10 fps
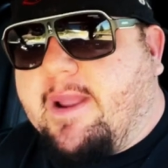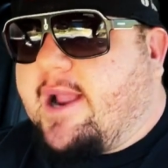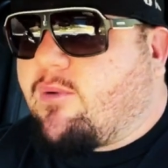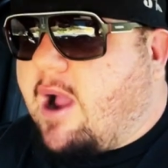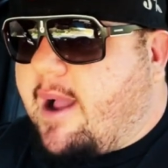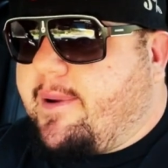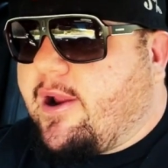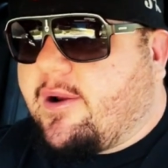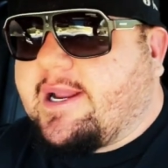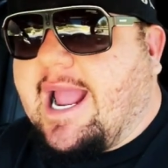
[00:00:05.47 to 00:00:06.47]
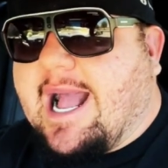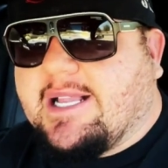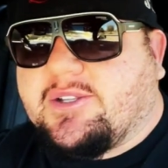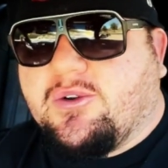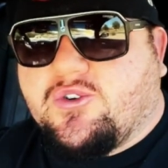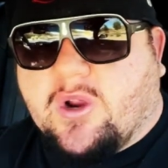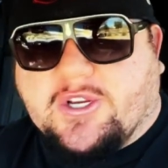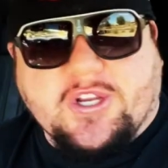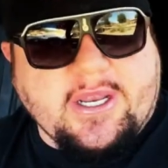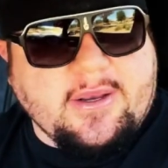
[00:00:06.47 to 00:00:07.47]
Big Rob here at Chaos
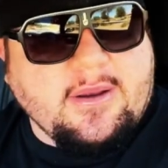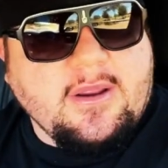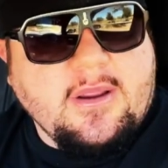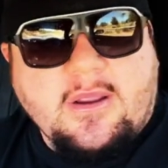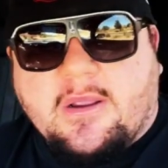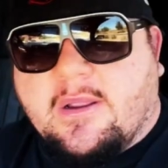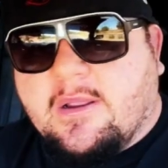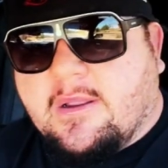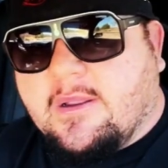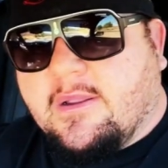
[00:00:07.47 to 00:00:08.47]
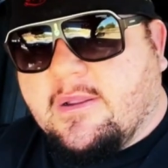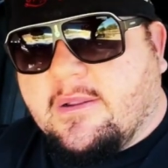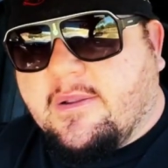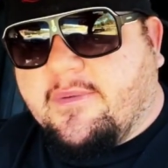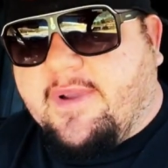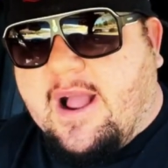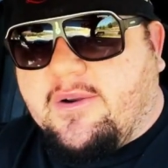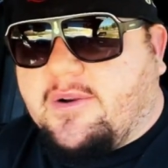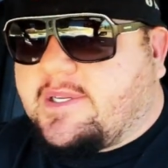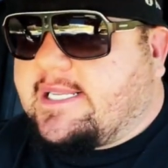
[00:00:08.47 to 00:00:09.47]
Nutrition,
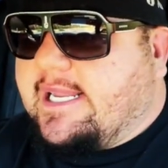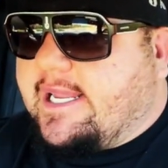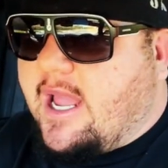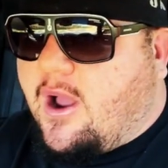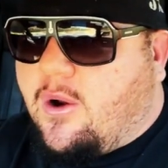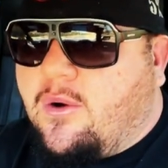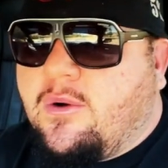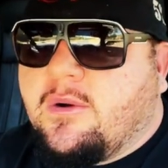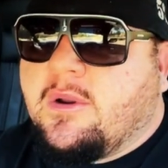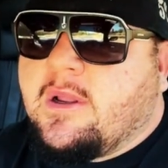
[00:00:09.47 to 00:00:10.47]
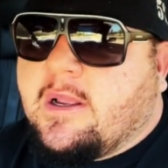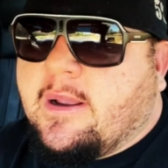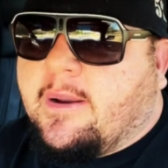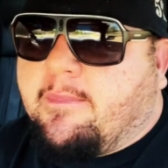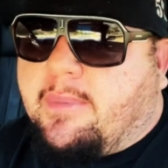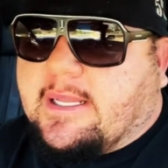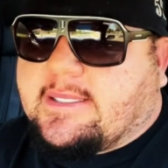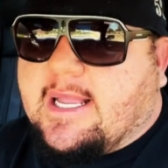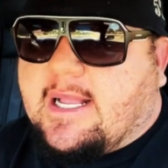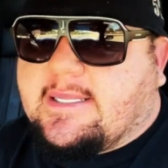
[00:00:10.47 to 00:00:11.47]
founder, CEO.
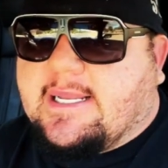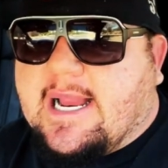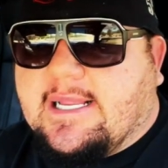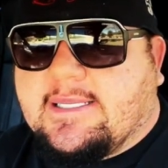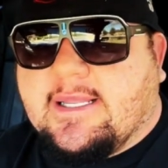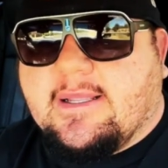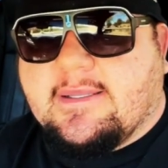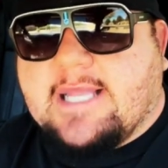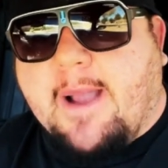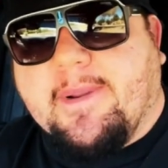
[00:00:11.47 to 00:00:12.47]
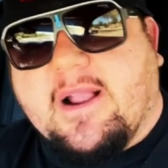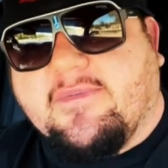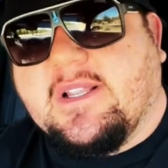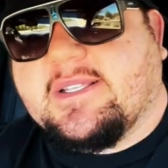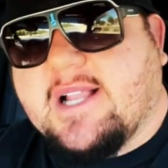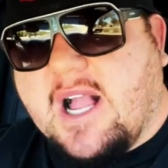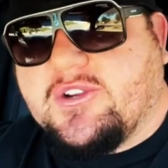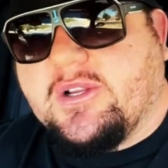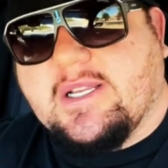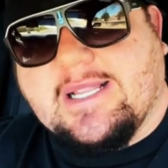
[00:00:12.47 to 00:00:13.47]
But today's topic of
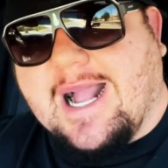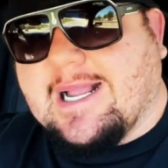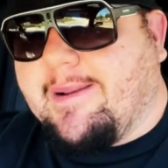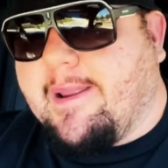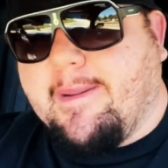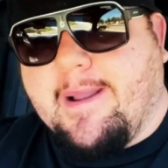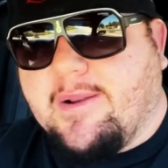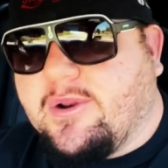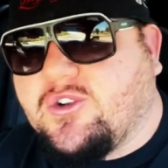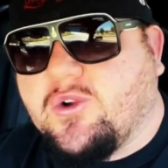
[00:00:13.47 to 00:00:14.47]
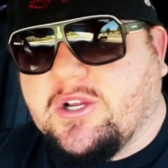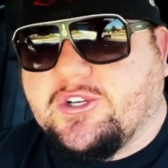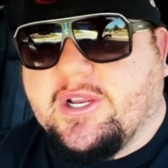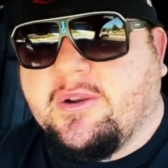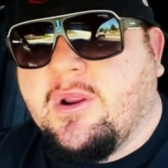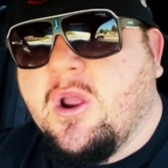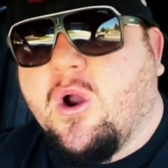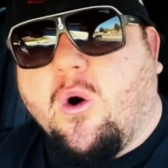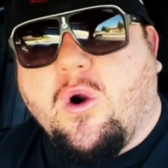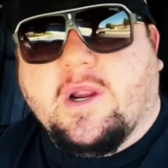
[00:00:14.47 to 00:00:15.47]
discussion is not going to be about nutrition
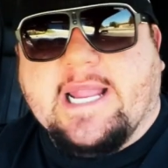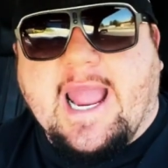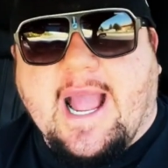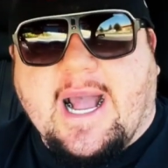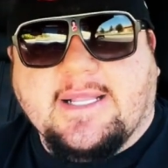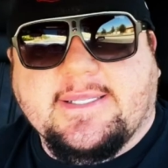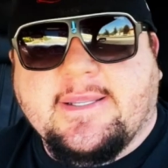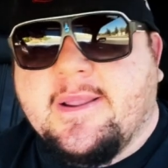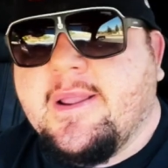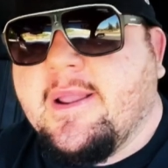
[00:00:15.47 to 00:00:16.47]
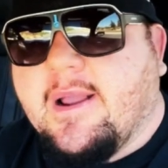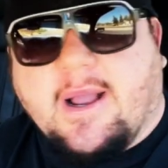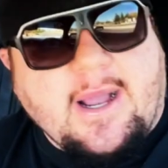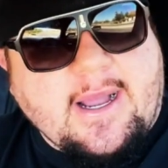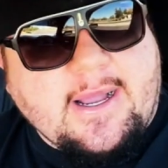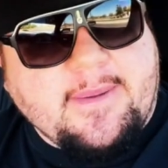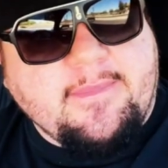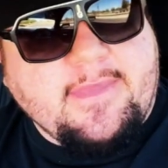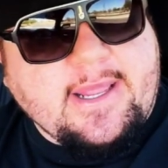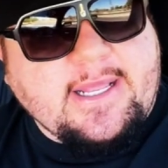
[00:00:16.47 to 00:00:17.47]
or chaos.
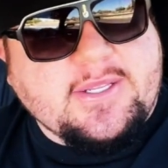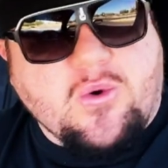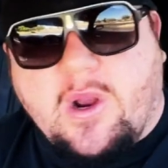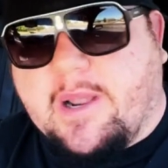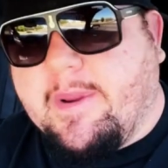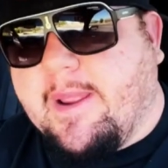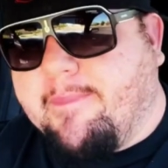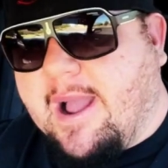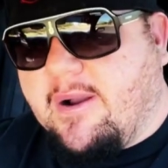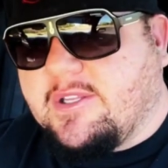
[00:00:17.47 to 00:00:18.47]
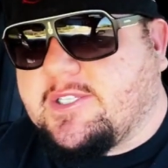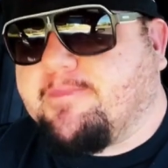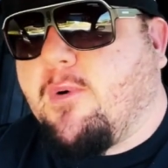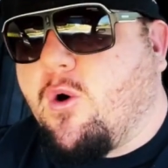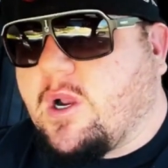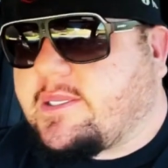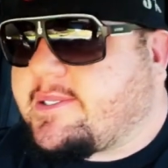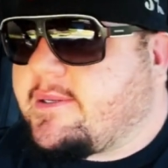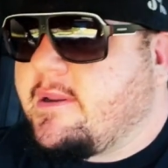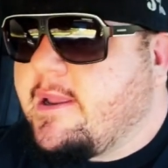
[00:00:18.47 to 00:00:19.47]
It's going to be about
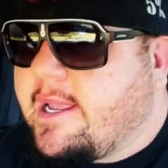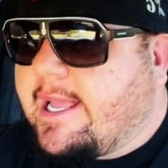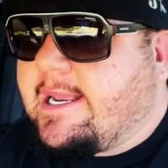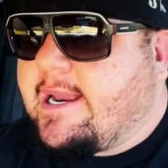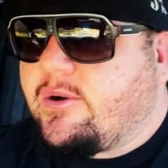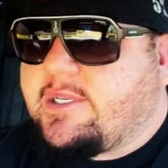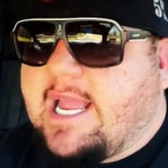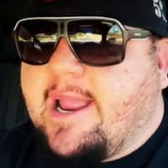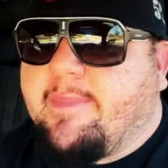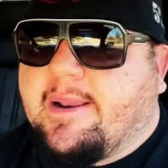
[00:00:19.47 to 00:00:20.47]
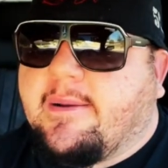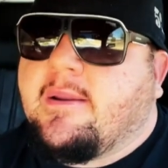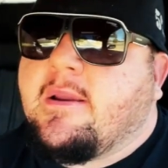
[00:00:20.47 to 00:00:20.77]
sports and entertainment,